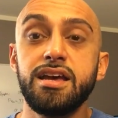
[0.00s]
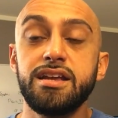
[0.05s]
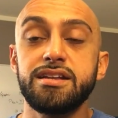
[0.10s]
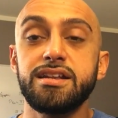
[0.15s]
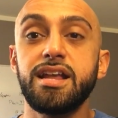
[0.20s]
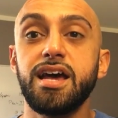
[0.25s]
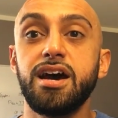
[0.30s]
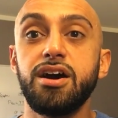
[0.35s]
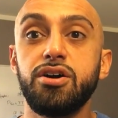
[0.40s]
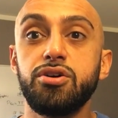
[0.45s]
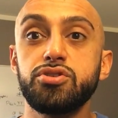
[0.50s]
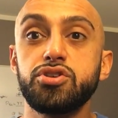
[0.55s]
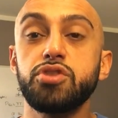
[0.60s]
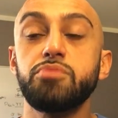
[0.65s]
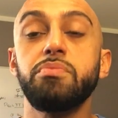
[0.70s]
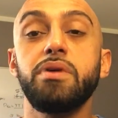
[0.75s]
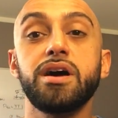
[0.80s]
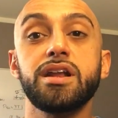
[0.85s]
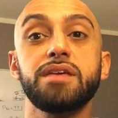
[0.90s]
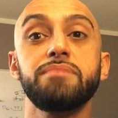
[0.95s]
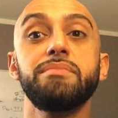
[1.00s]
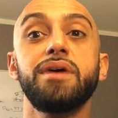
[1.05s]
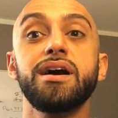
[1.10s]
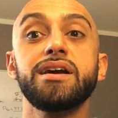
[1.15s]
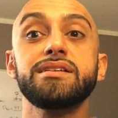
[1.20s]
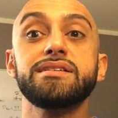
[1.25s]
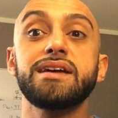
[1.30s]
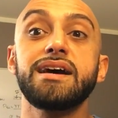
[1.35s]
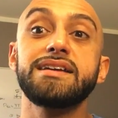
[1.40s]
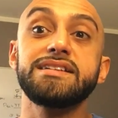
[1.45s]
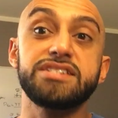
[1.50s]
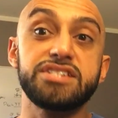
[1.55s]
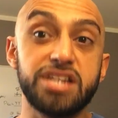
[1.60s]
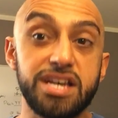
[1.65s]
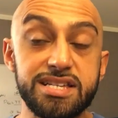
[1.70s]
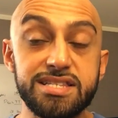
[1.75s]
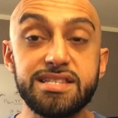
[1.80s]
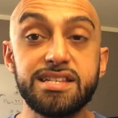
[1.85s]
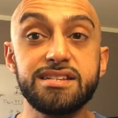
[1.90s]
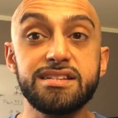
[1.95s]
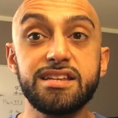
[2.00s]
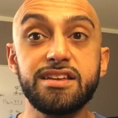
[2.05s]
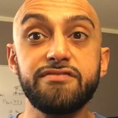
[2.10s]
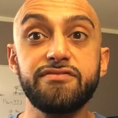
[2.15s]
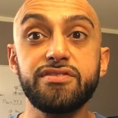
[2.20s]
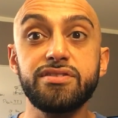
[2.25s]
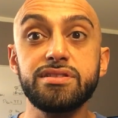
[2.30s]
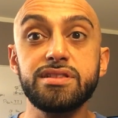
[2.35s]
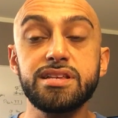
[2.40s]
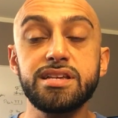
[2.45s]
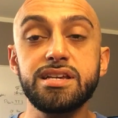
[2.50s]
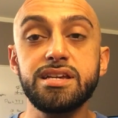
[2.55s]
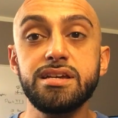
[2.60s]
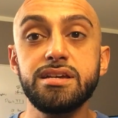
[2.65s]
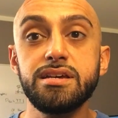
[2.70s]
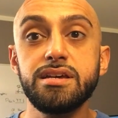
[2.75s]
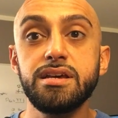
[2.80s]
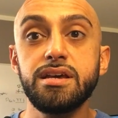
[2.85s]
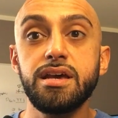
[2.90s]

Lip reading: Now, your body might digest it differently,